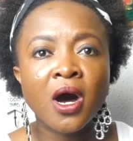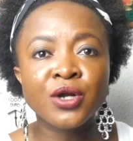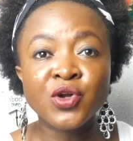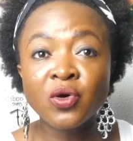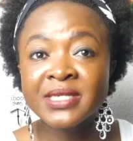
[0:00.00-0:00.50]

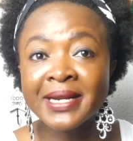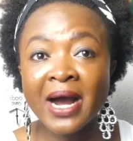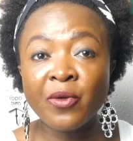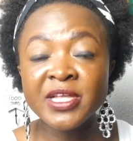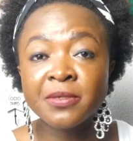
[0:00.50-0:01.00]
those that
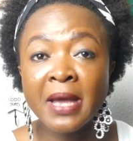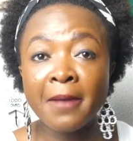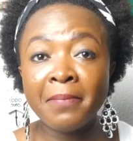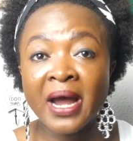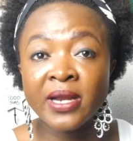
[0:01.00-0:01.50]
are going to be
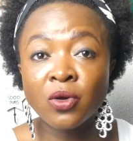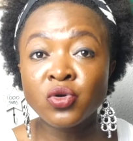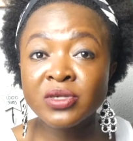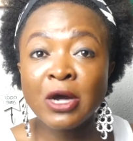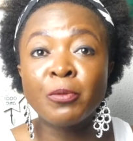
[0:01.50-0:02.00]
applying or
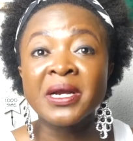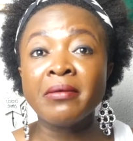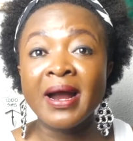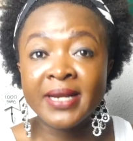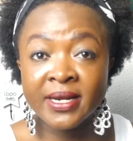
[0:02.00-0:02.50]
those that will be
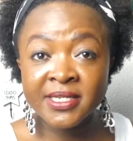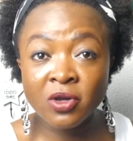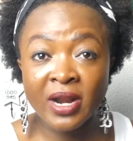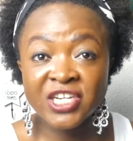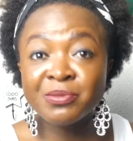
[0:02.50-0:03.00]
granted the
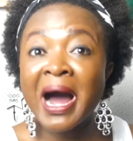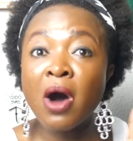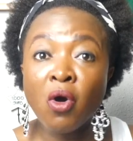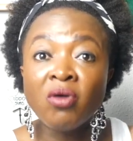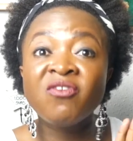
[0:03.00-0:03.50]
scholarship are
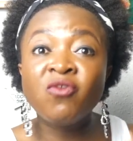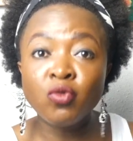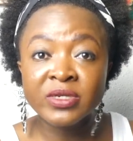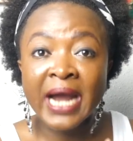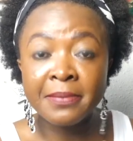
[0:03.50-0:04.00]
all
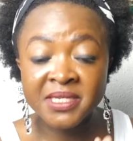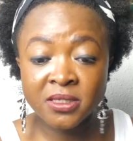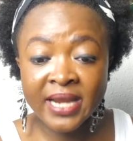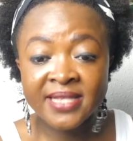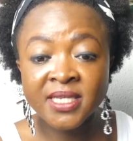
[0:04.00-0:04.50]
full-time
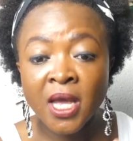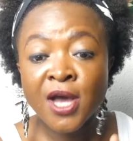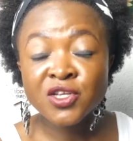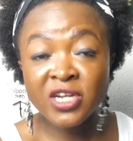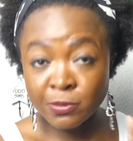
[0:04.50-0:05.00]
students.
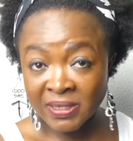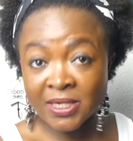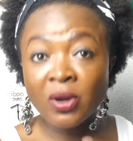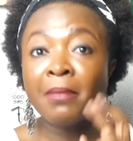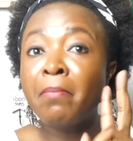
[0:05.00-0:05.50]
So these
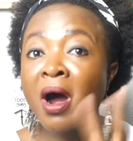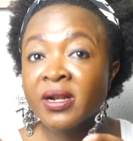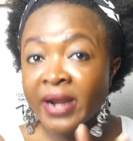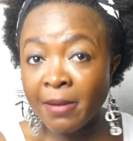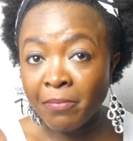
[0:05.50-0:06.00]
particular
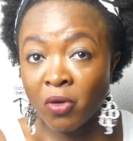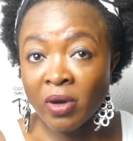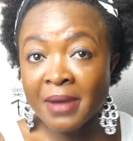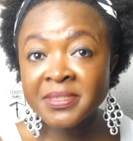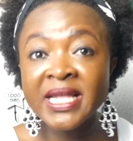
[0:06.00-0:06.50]
part-time
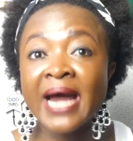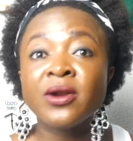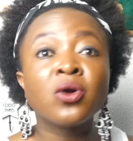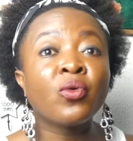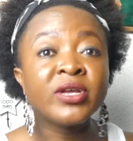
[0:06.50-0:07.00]
programs, they are
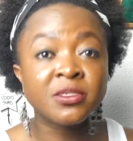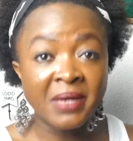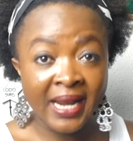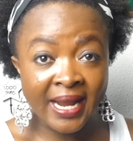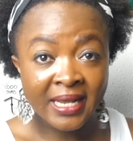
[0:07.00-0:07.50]
not going to
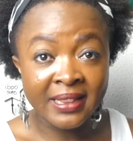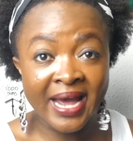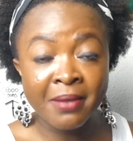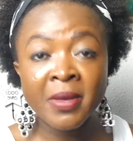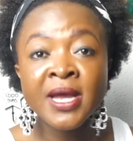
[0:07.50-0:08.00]
be letting
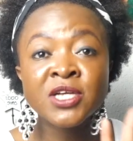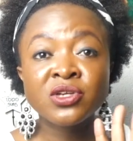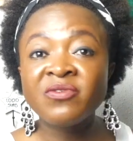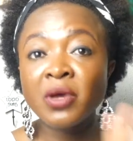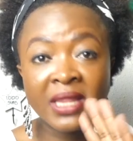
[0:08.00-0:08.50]
them. So
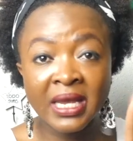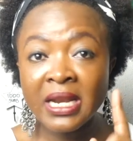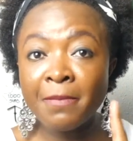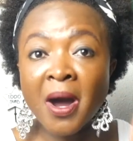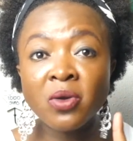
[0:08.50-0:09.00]
if you're thinking
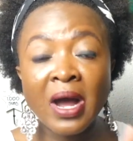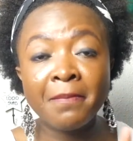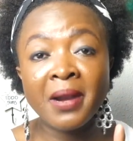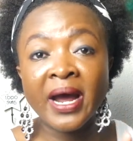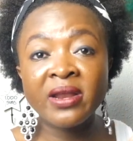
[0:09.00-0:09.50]
about
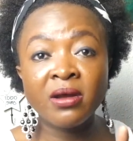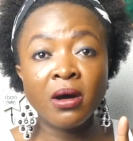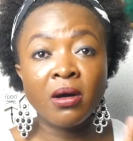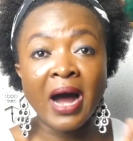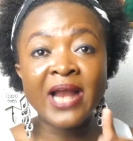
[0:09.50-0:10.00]
applying
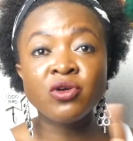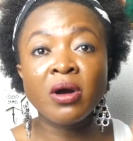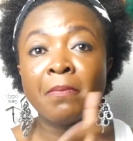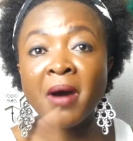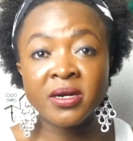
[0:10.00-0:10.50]
and you're
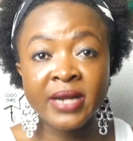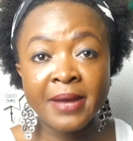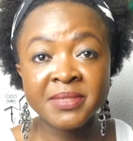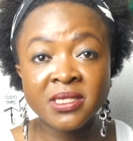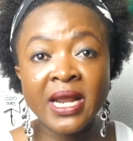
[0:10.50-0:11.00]
a
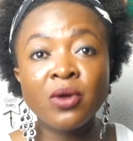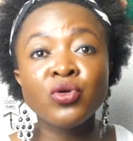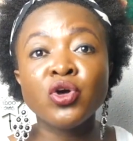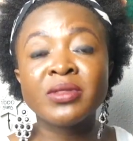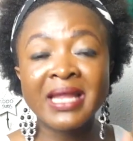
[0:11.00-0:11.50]
part-time student, or
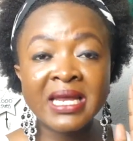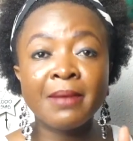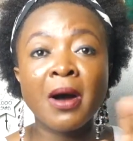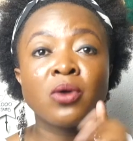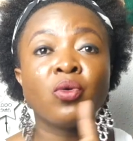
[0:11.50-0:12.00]
you're thinking
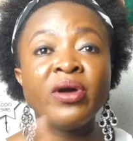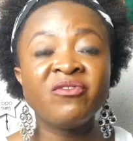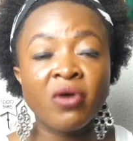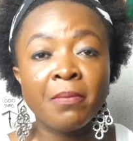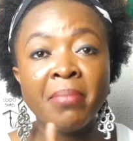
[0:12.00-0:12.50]
about going
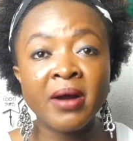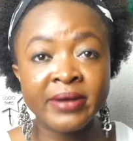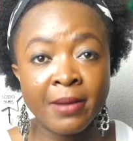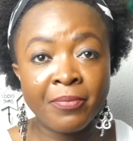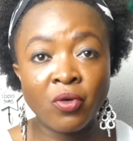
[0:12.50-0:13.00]
for a
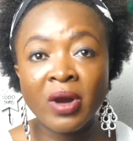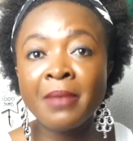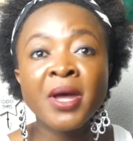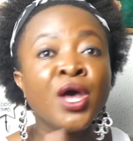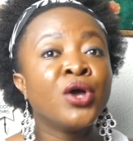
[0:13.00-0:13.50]
part-time
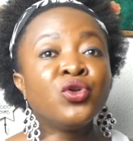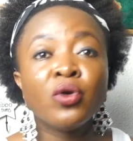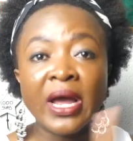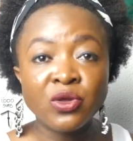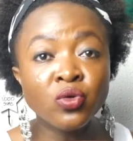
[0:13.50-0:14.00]
program, know
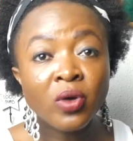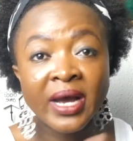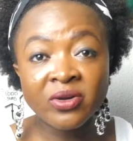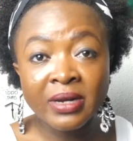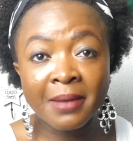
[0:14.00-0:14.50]
that you
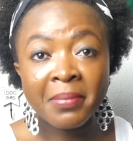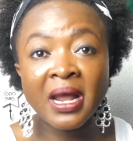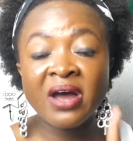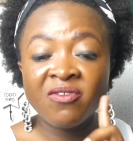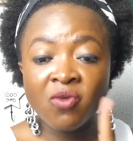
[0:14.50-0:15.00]
cannot
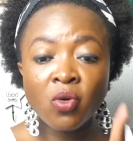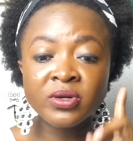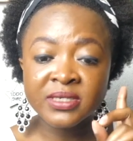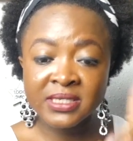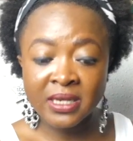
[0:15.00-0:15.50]
apply for
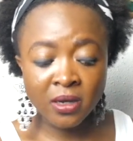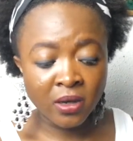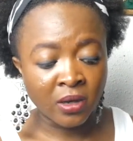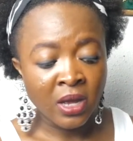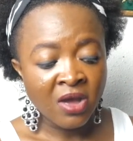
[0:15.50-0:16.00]

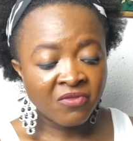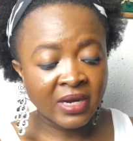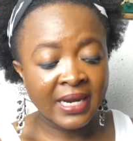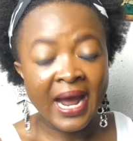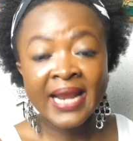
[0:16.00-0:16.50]

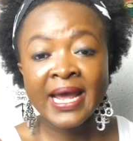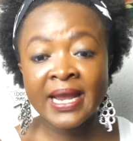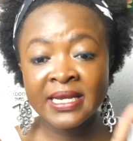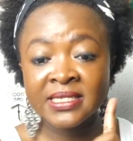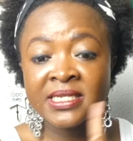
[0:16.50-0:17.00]
the
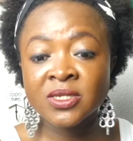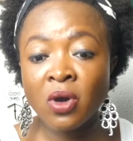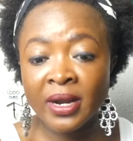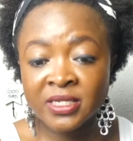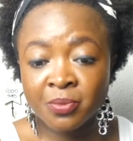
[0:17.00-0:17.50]
Knight-Hennessy
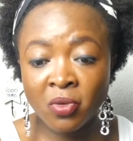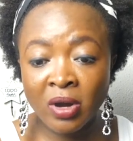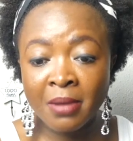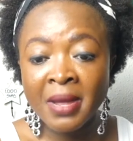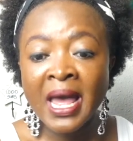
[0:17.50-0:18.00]
Scholars
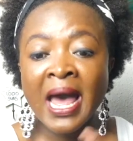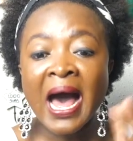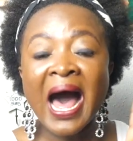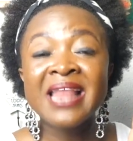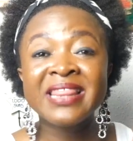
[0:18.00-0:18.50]
program.
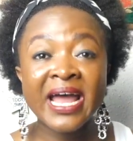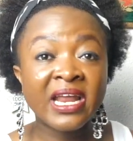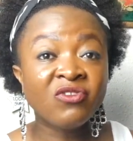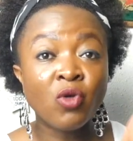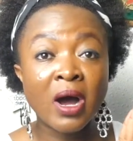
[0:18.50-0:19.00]
And then
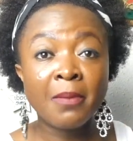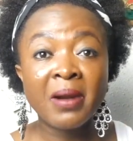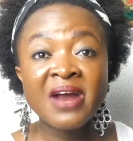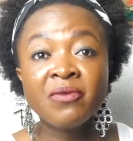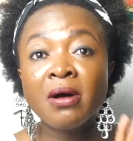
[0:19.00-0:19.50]
if you are
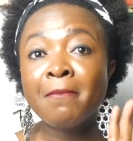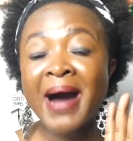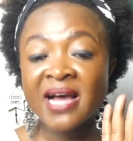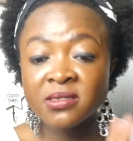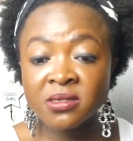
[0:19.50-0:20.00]
applying for a
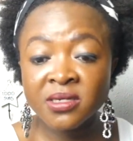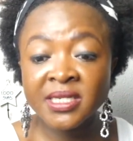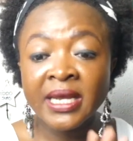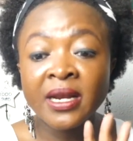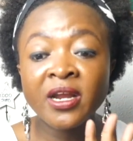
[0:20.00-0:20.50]
master's
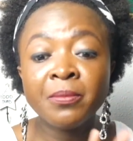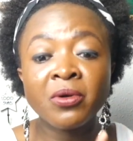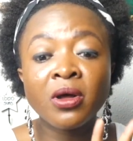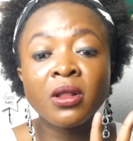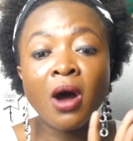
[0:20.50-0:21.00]
in
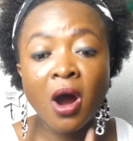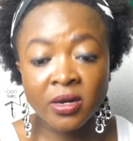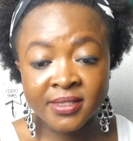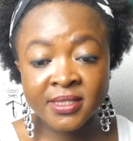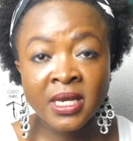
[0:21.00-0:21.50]
liberal
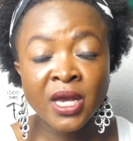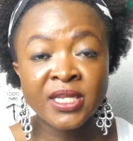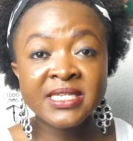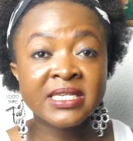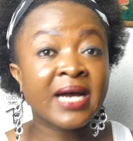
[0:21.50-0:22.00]
arts,
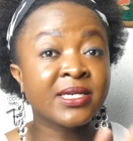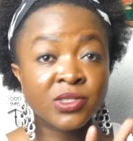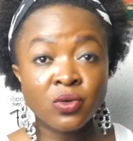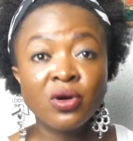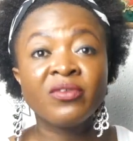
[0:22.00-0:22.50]
this is at the
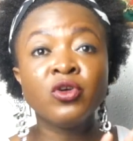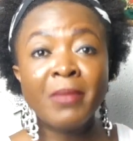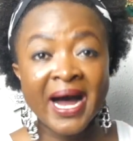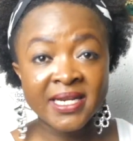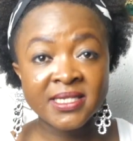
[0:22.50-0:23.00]
School of
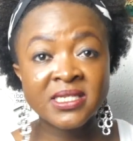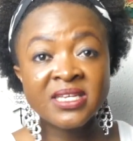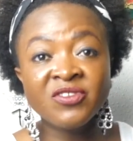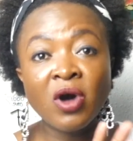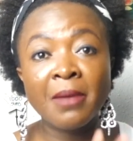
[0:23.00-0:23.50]
Humanities.
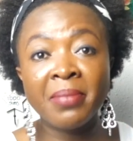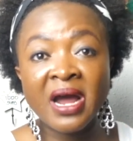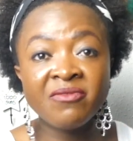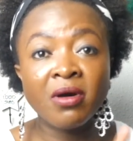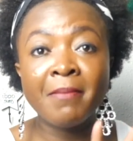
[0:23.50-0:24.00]
If you're
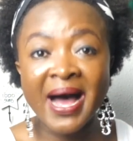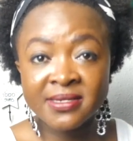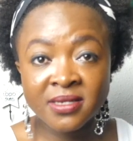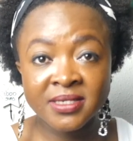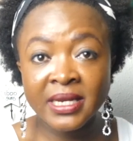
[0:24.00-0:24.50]
applying for a
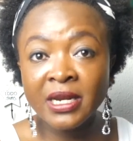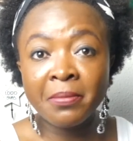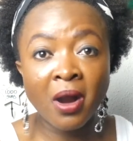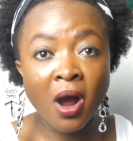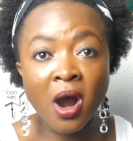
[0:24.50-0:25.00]
master's in
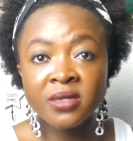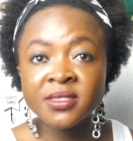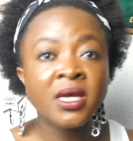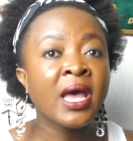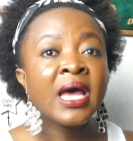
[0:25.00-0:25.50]
liberal
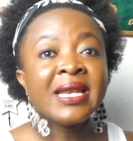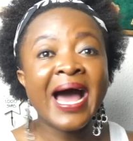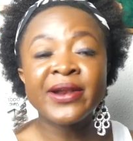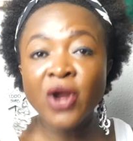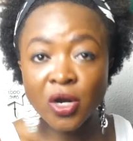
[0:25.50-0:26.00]
arts, they
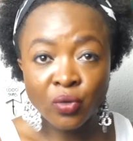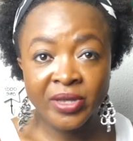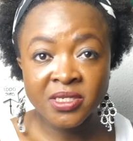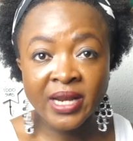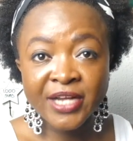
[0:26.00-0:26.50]
are not
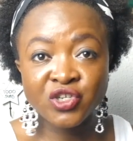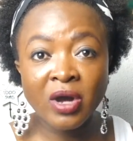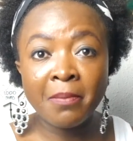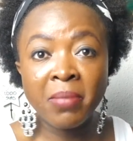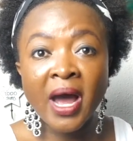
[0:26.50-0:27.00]
going to let you
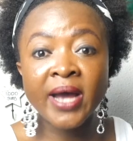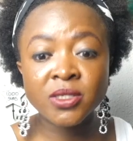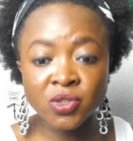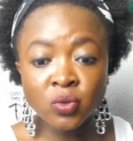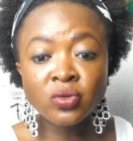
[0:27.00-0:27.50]
apply
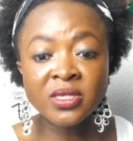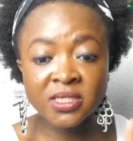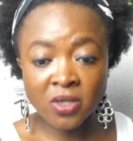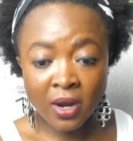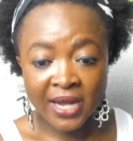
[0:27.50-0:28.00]
to the
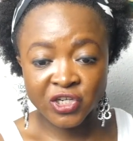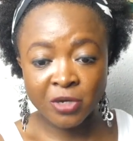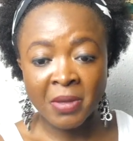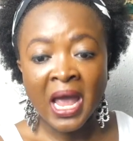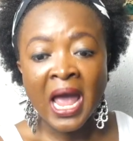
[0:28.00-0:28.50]
scholarship.